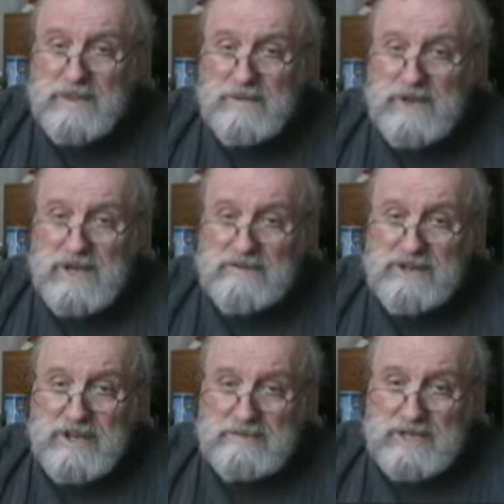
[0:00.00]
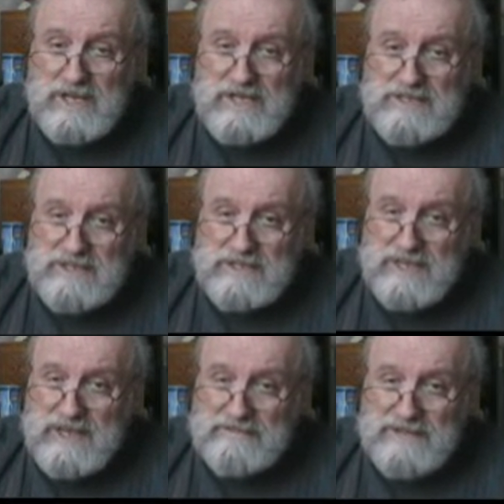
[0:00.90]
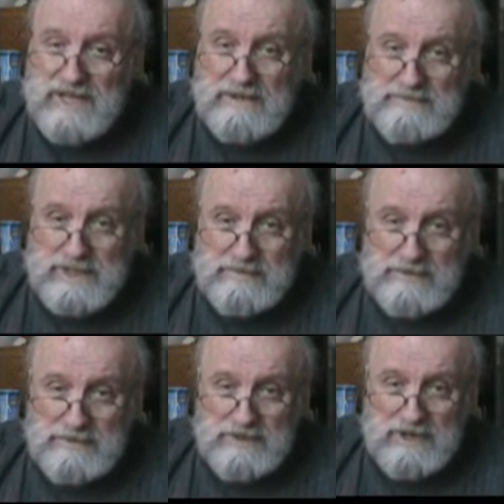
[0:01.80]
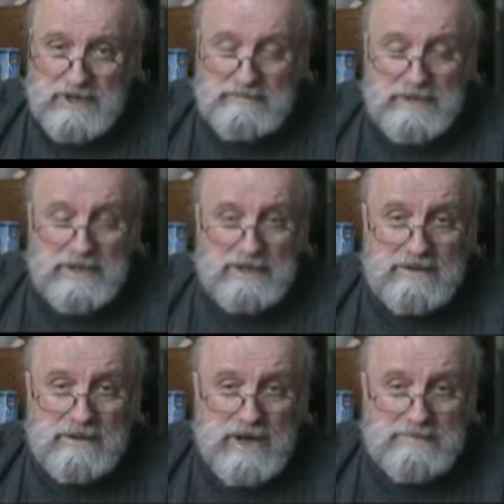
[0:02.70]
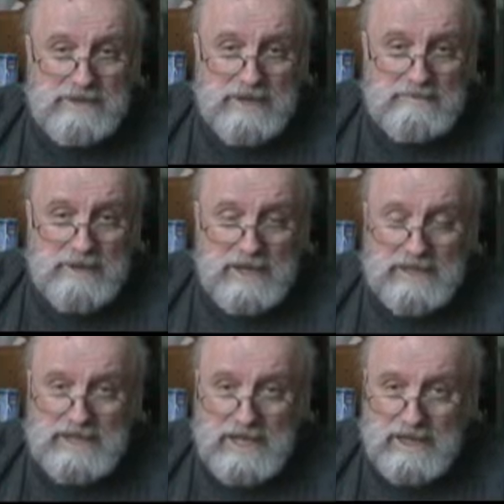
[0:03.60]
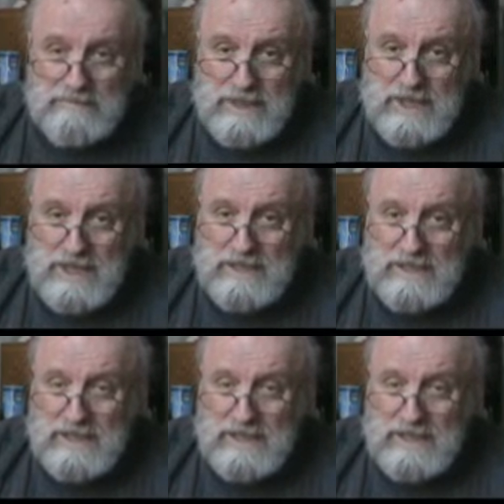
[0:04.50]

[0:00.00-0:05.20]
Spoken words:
we have an obligation to the Afghan people who are being crapped on by the Taliban,